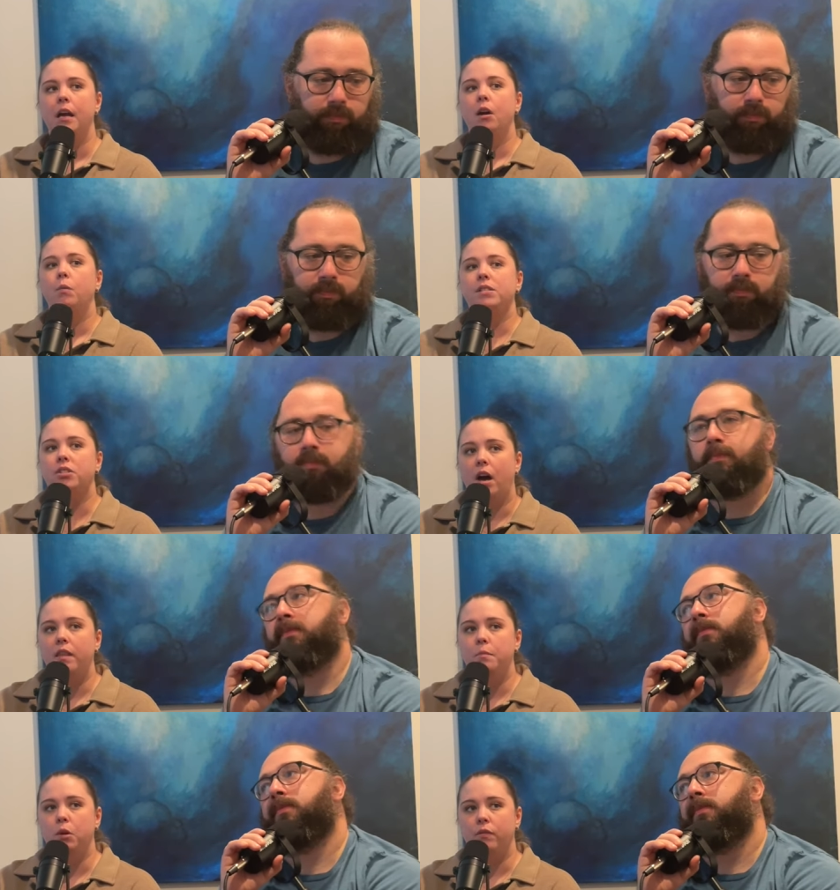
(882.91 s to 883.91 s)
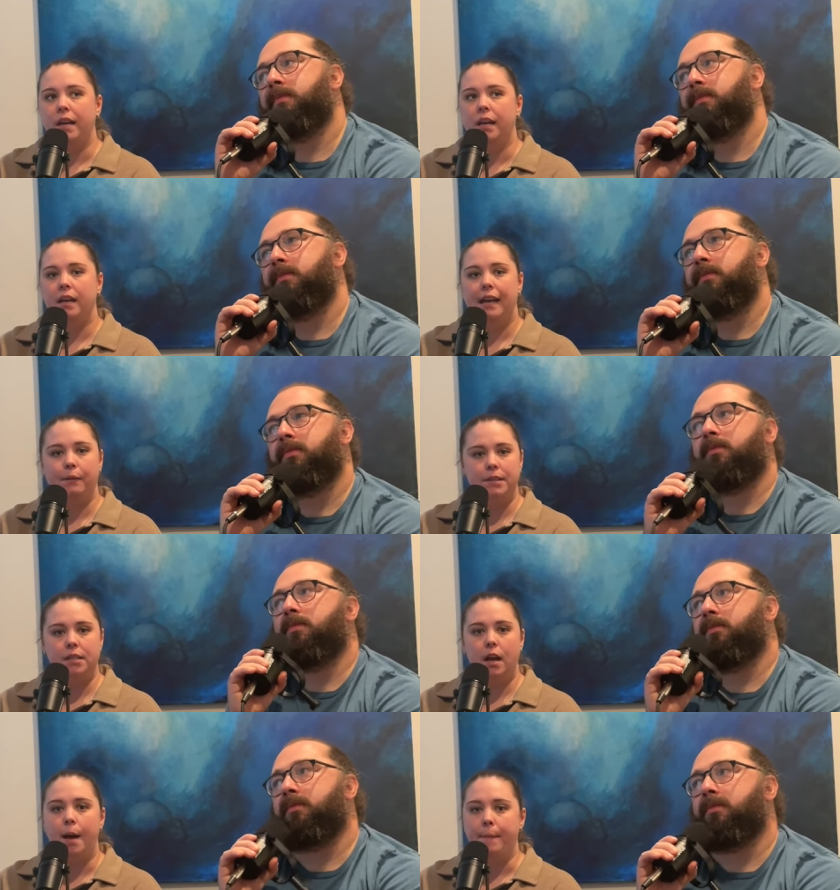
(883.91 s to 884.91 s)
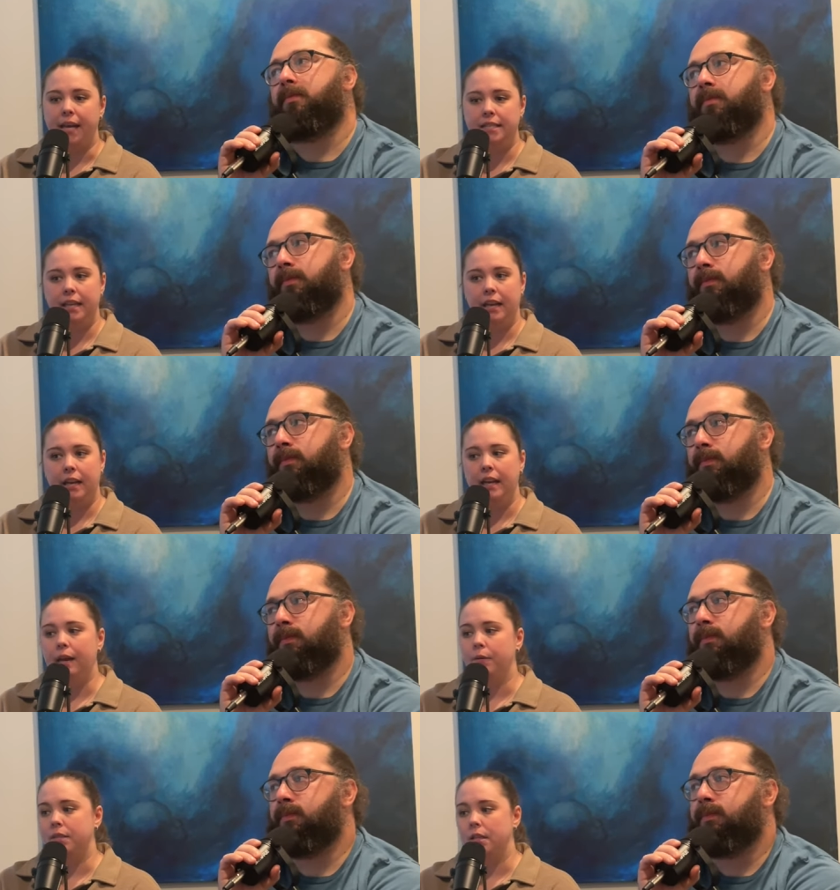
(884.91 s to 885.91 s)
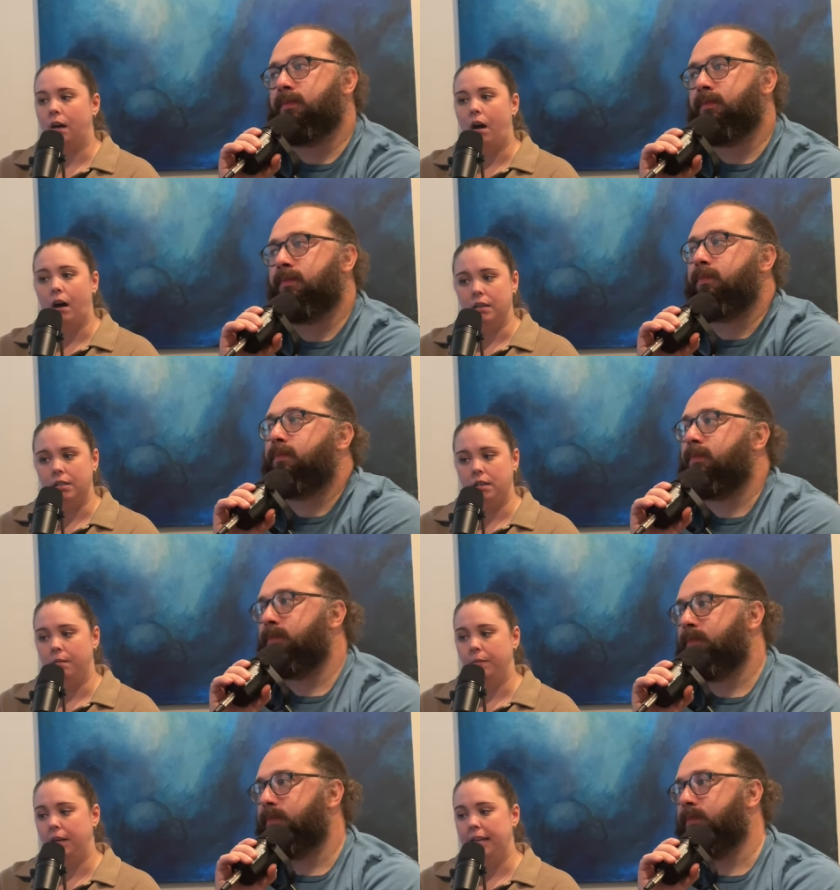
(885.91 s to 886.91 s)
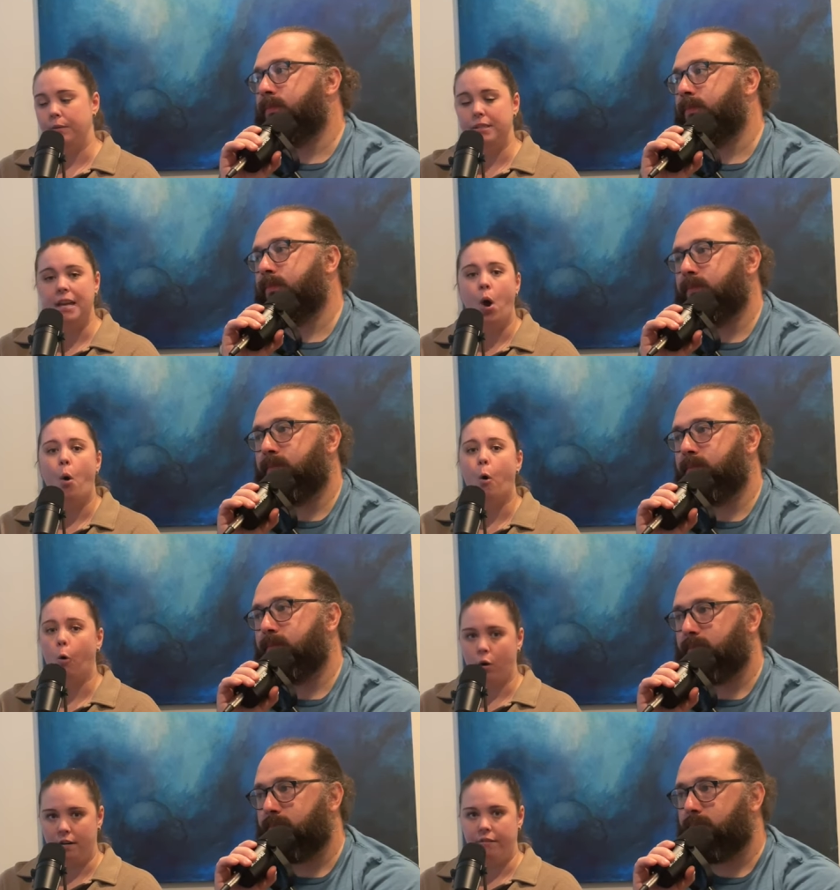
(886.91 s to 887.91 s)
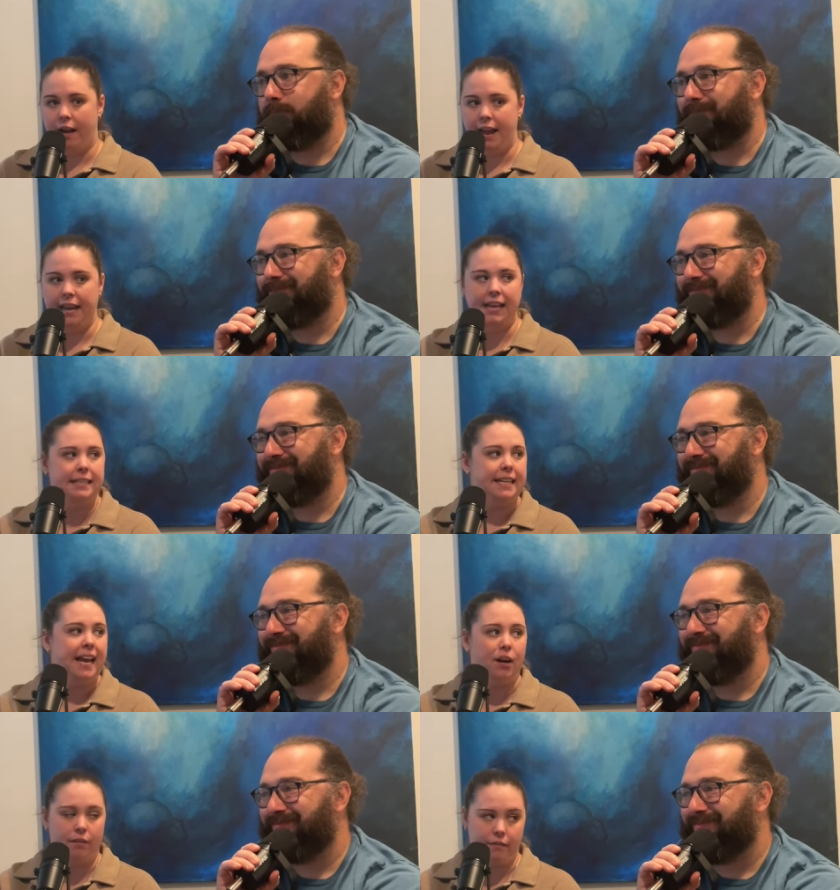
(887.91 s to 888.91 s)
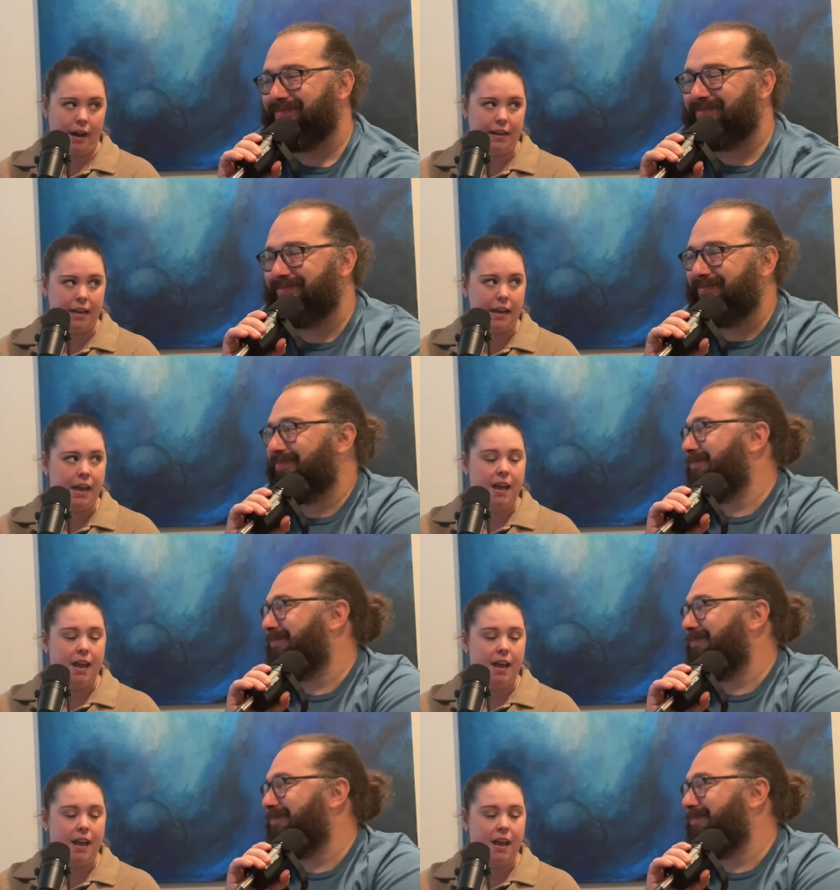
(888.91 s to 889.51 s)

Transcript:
Speaker 1: We saw the movie. It was amazing. It was awesome. It was horrifying and terrifying.